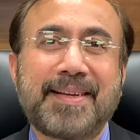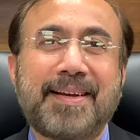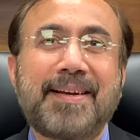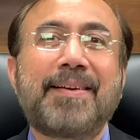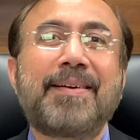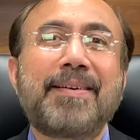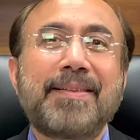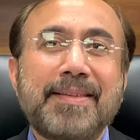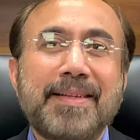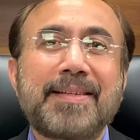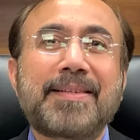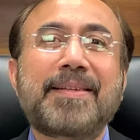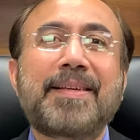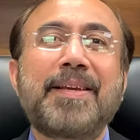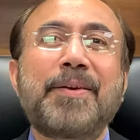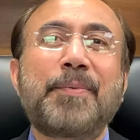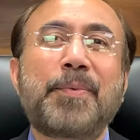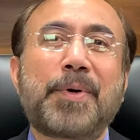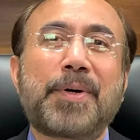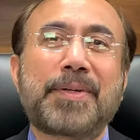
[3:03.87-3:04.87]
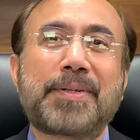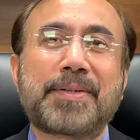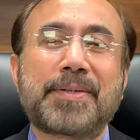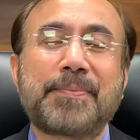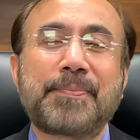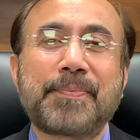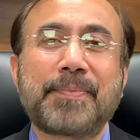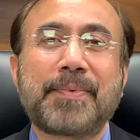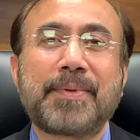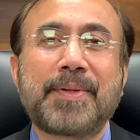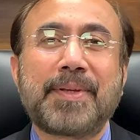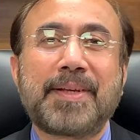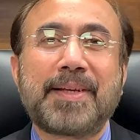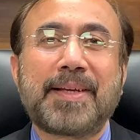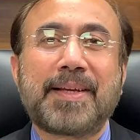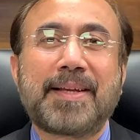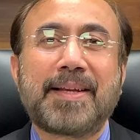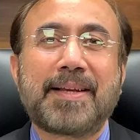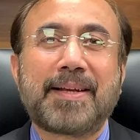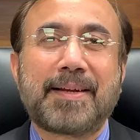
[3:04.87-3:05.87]
Learn these keywords,
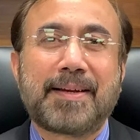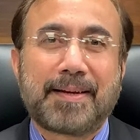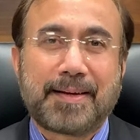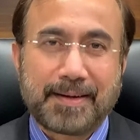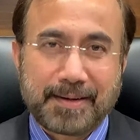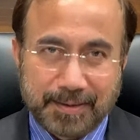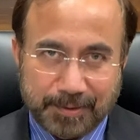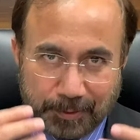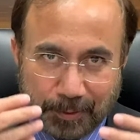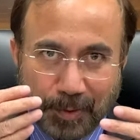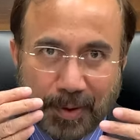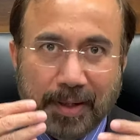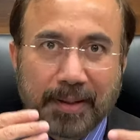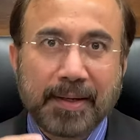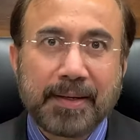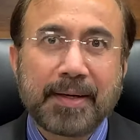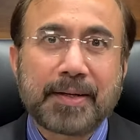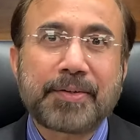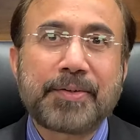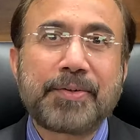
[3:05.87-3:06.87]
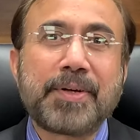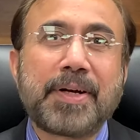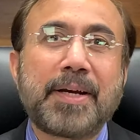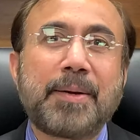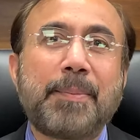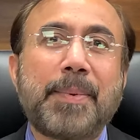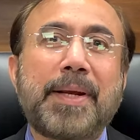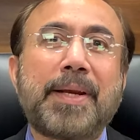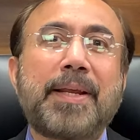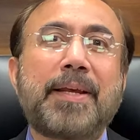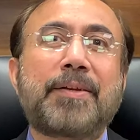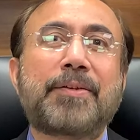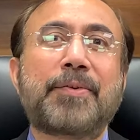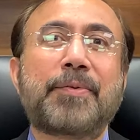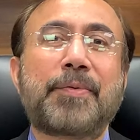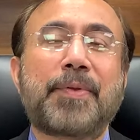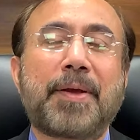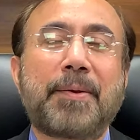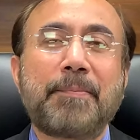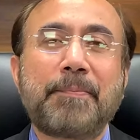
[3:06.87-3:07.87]
look at the dictionary meanings
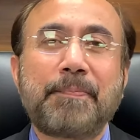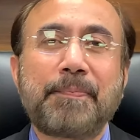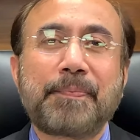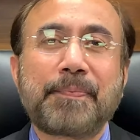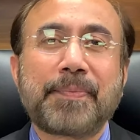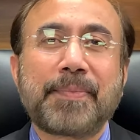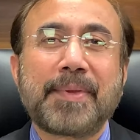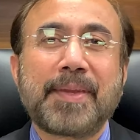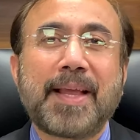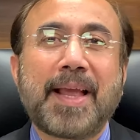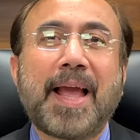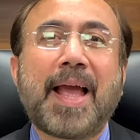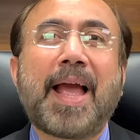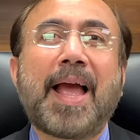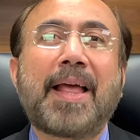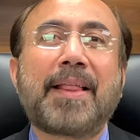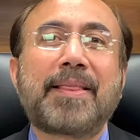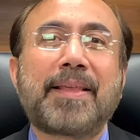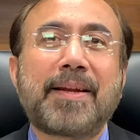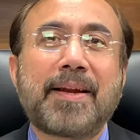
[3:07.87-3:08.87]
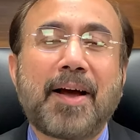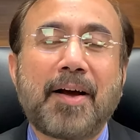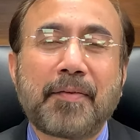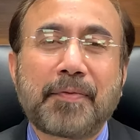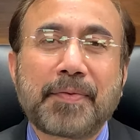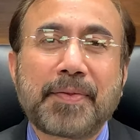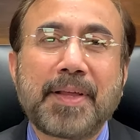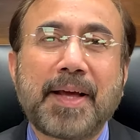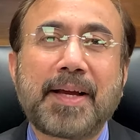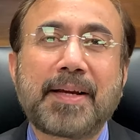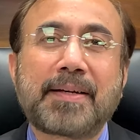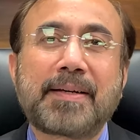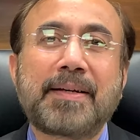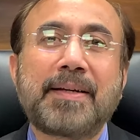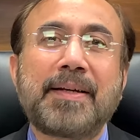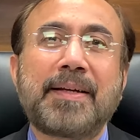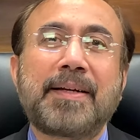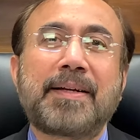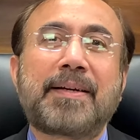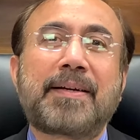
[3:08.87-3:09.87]
of them, and then after that,
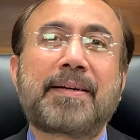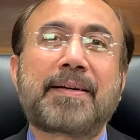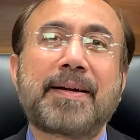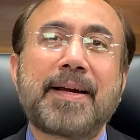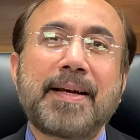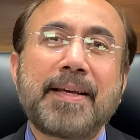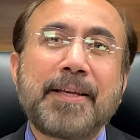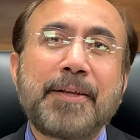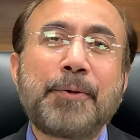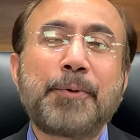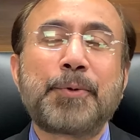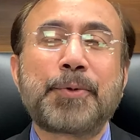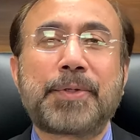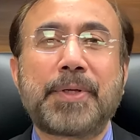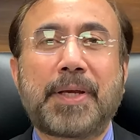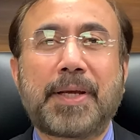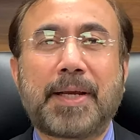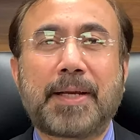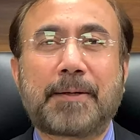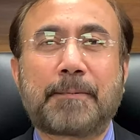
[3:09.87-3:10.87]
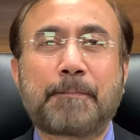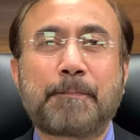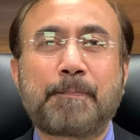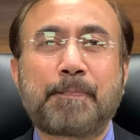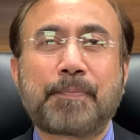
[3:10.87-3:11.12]
try using it.